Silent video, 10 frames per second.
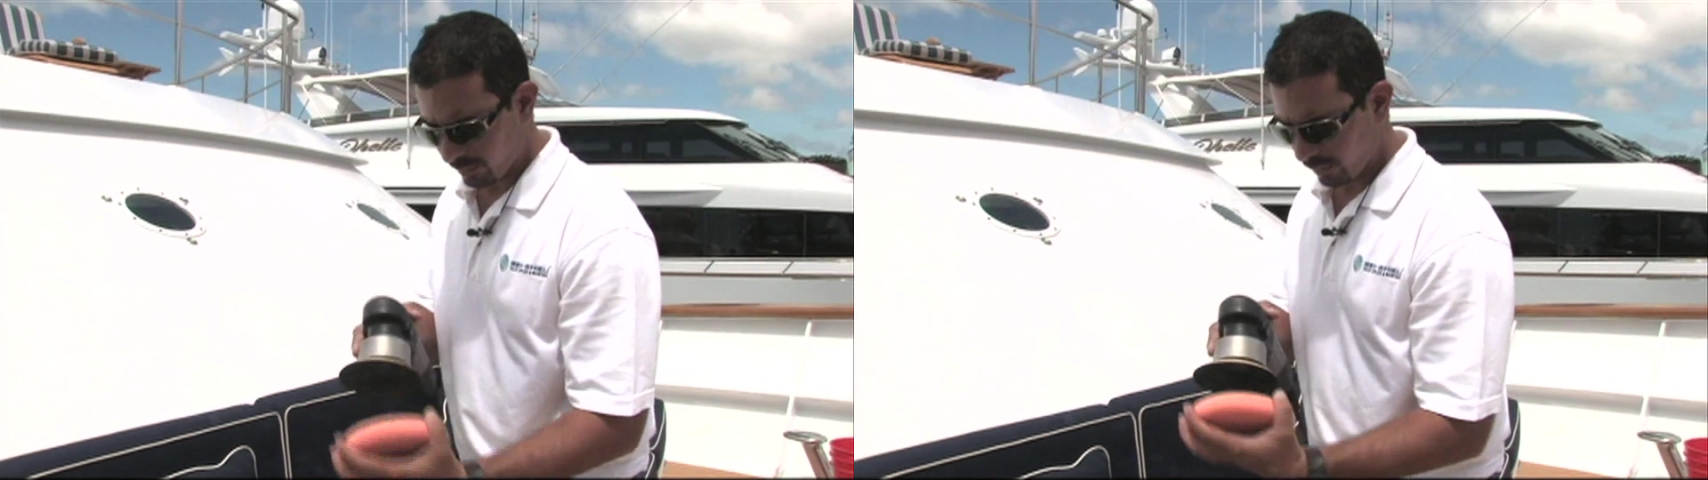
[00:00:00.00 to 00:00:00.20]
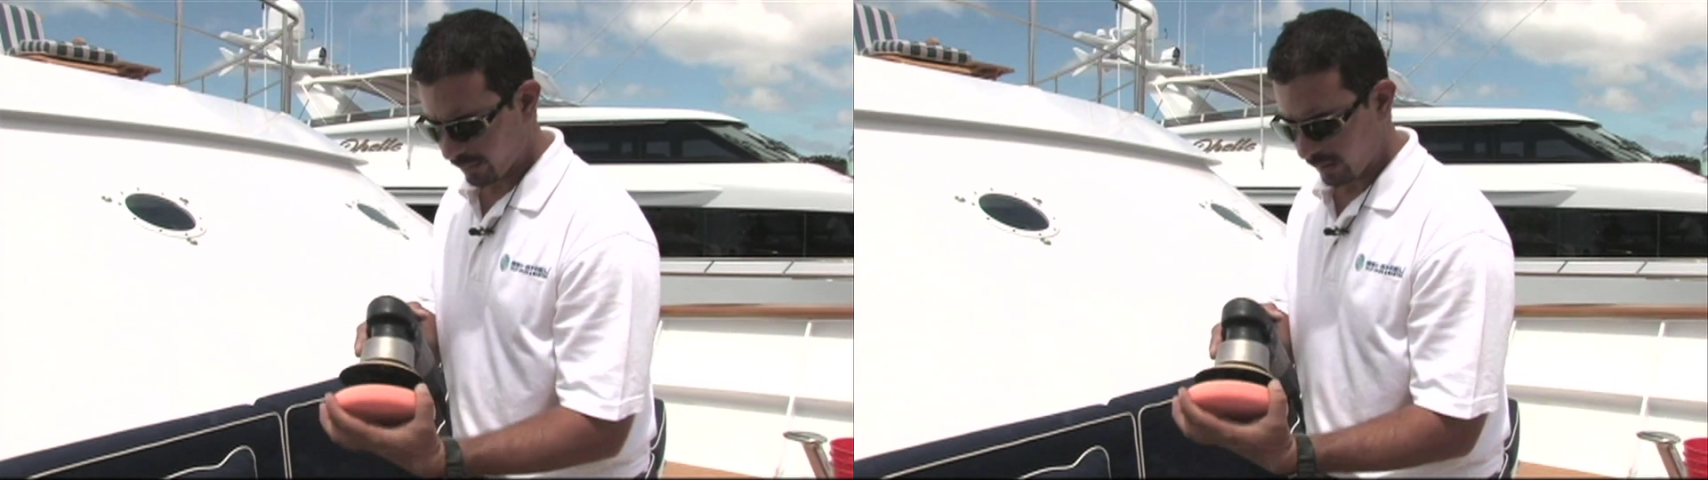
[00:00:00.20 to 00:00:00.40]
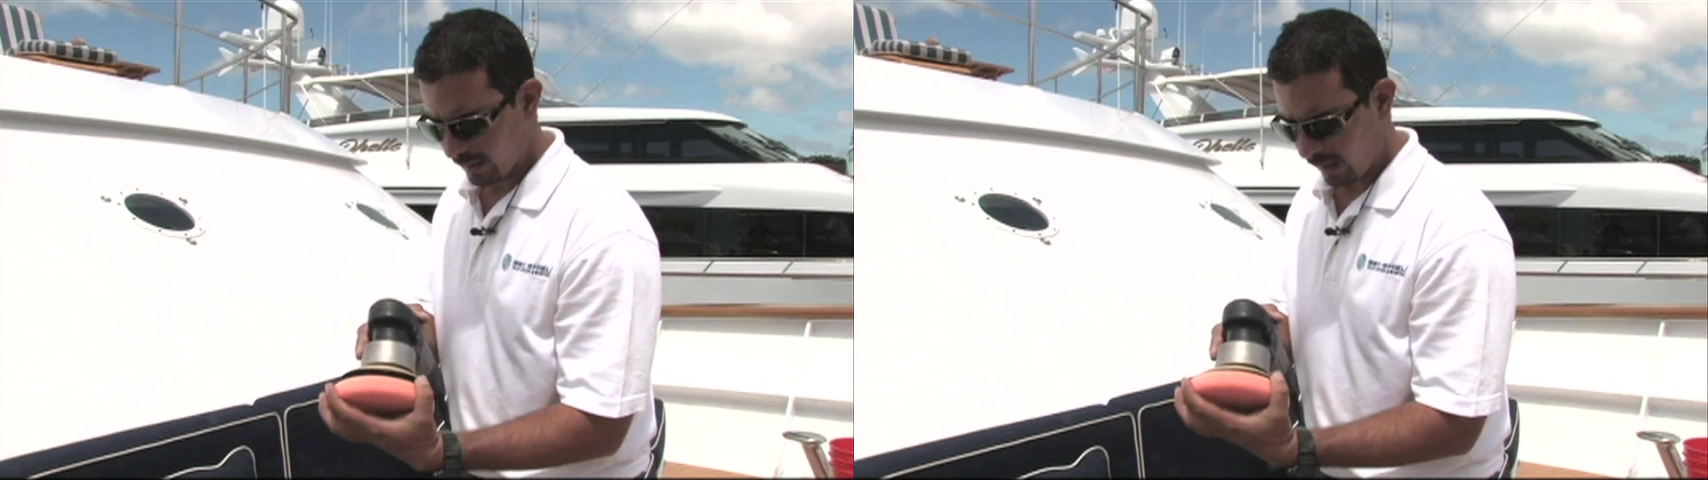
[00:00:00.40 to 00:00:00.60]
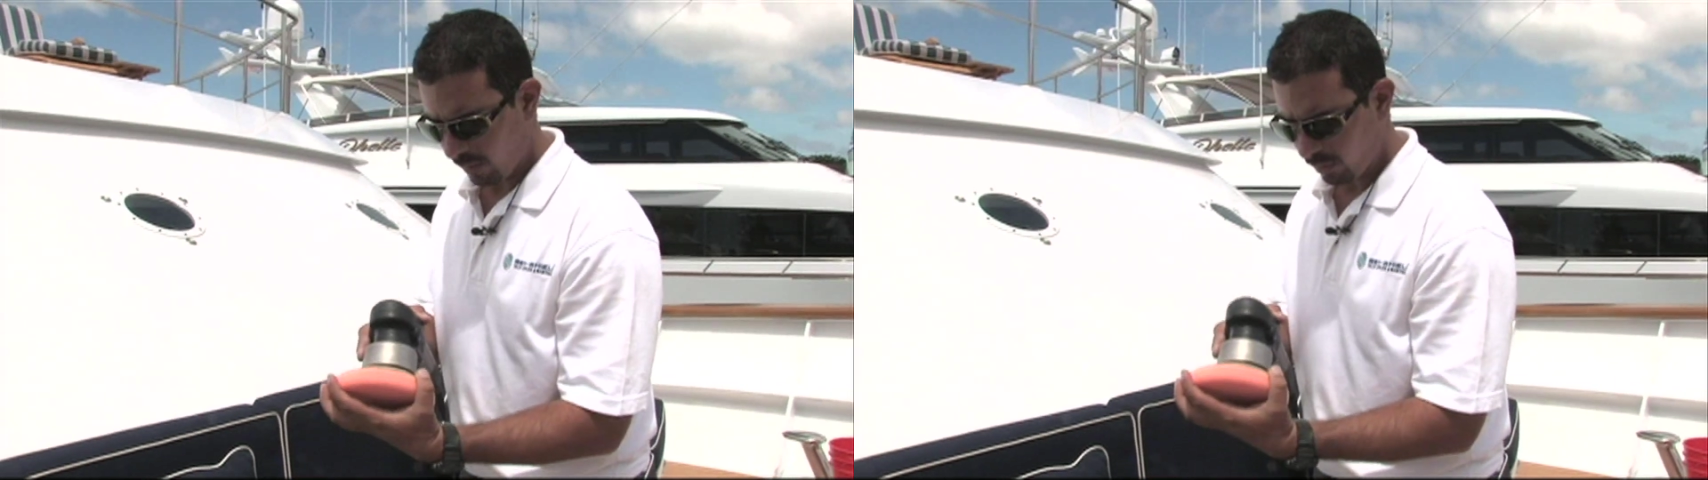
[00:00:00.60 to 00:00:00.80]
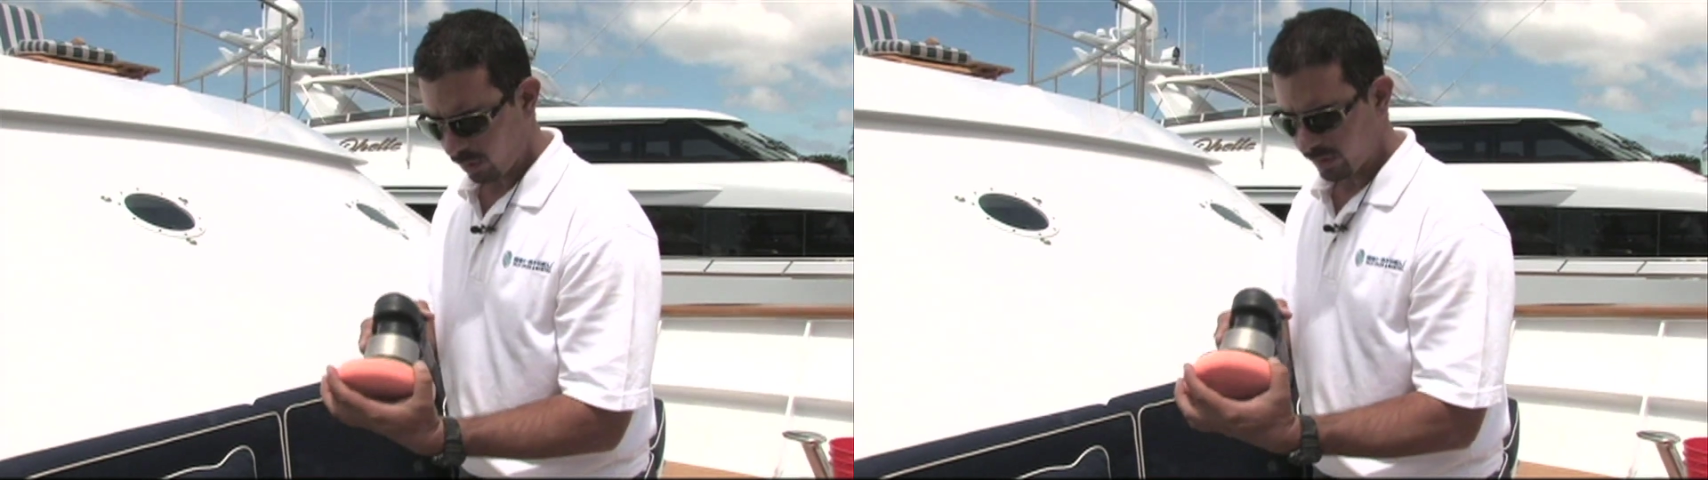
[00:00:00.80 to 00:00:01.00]
remover, and
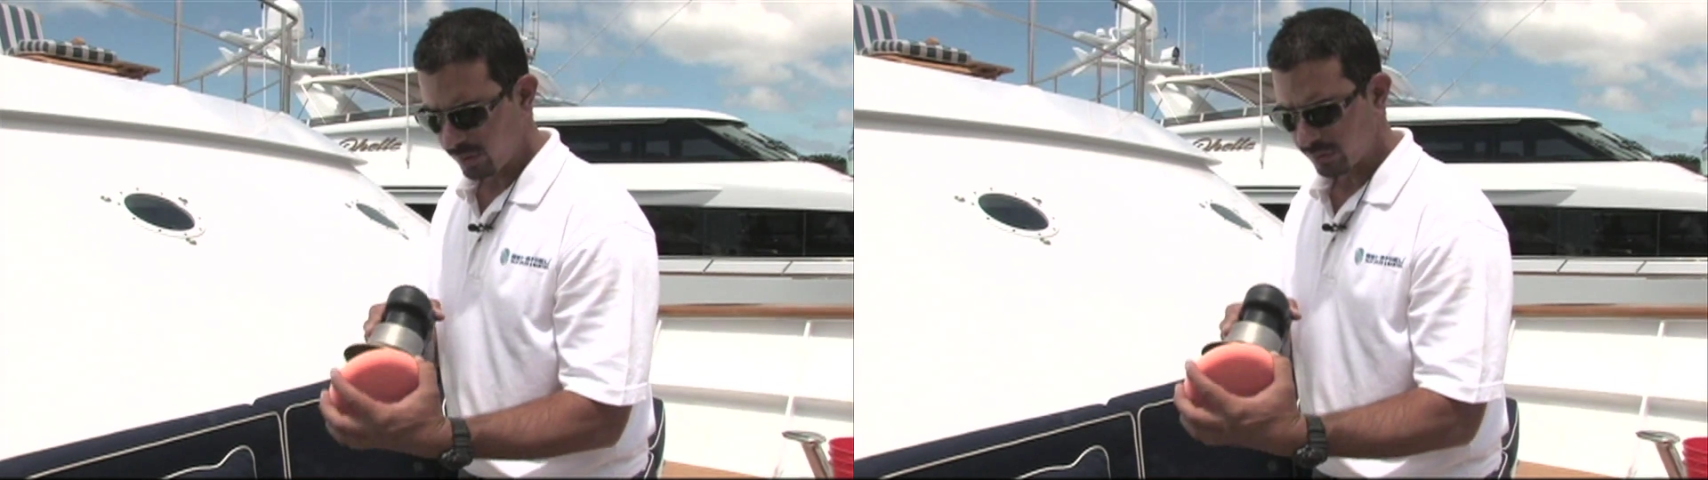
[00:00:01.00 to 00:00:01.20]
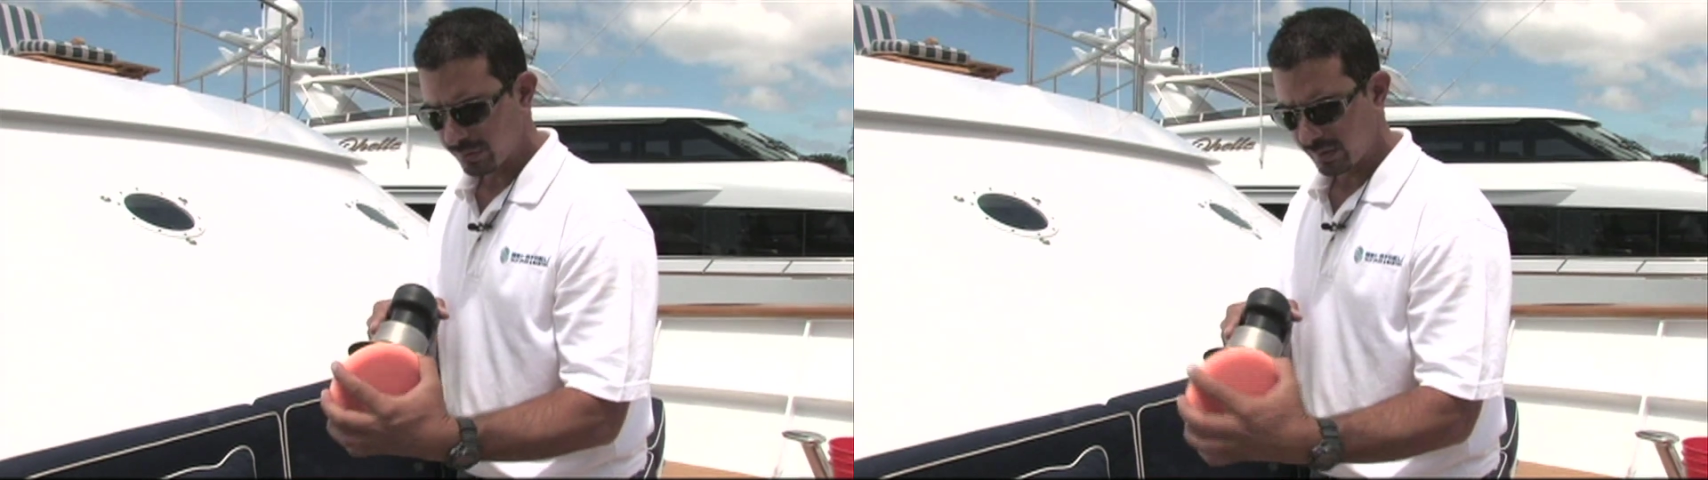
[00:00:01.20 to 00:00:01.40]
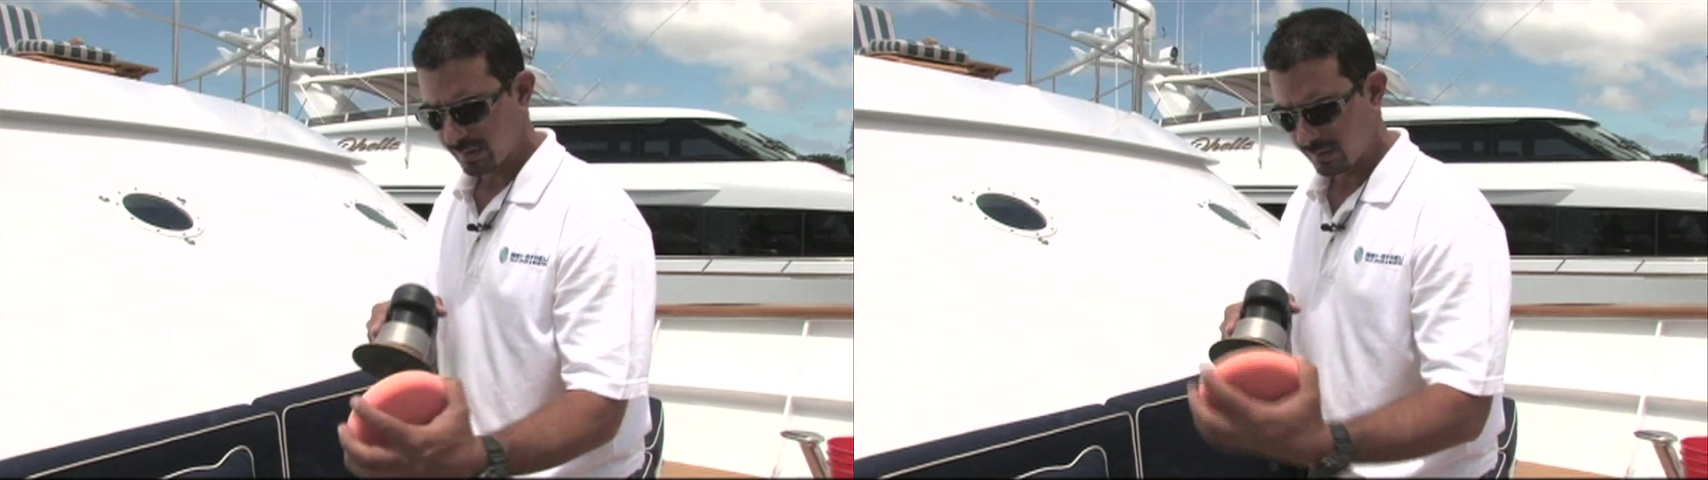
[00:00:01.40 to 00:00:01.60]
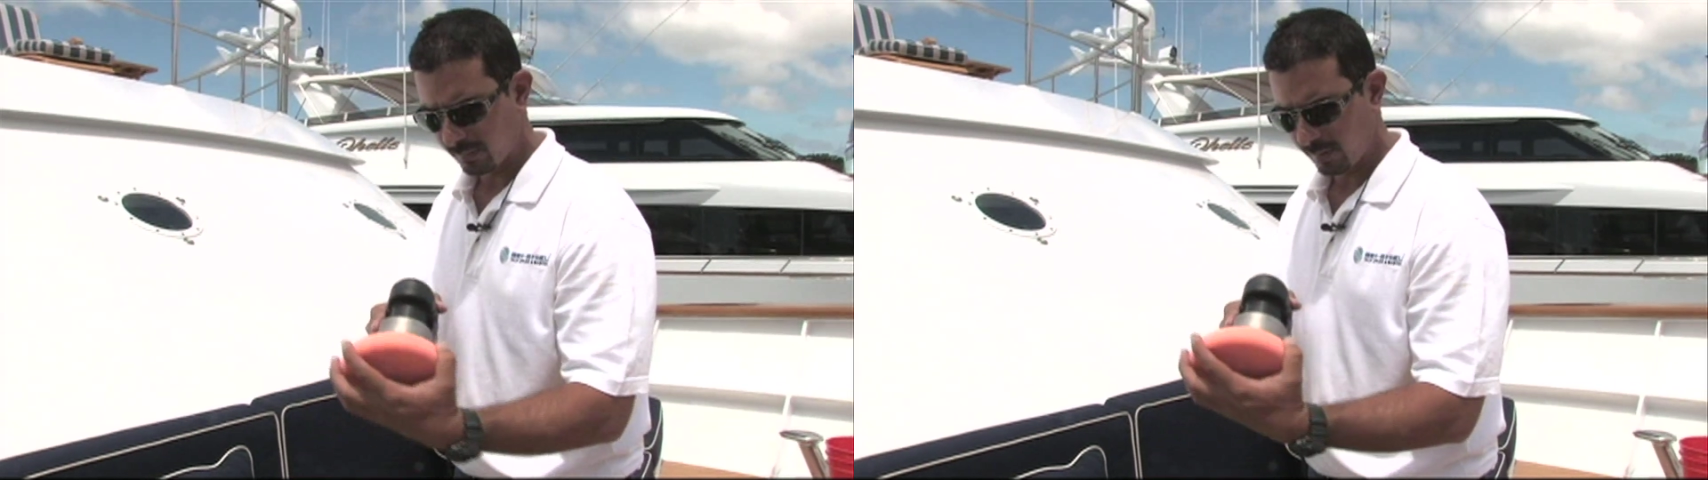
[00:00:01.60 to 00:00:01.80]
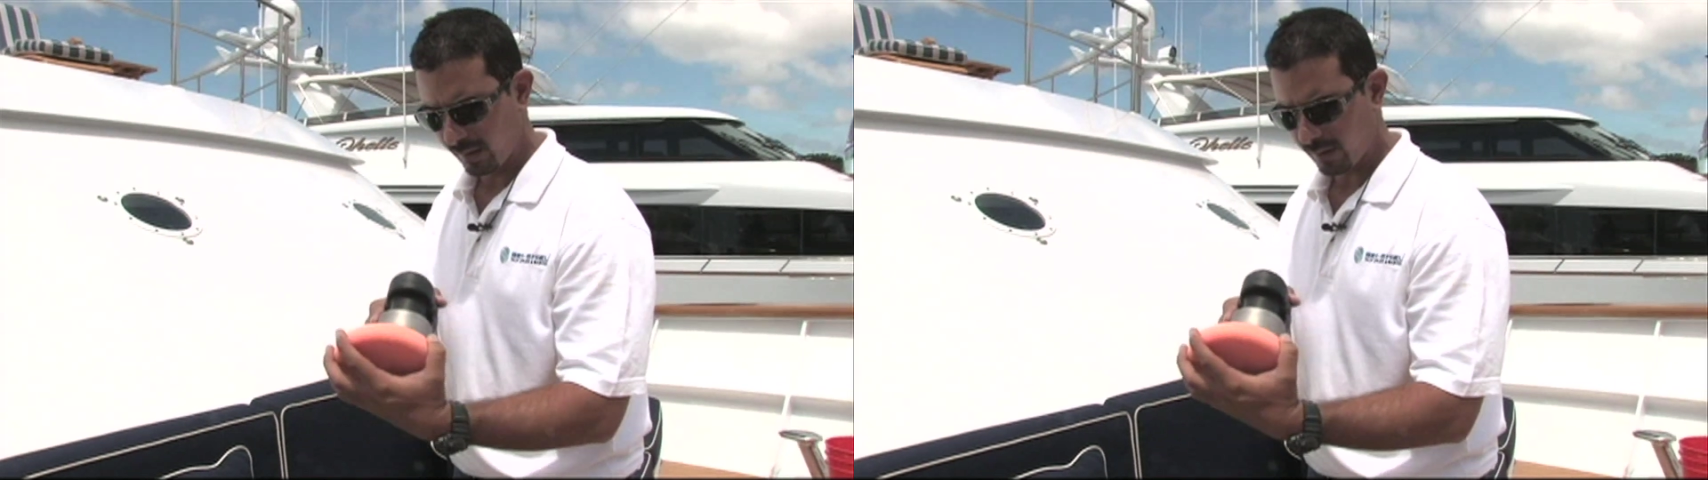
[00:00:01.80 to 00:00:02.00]
I will only use this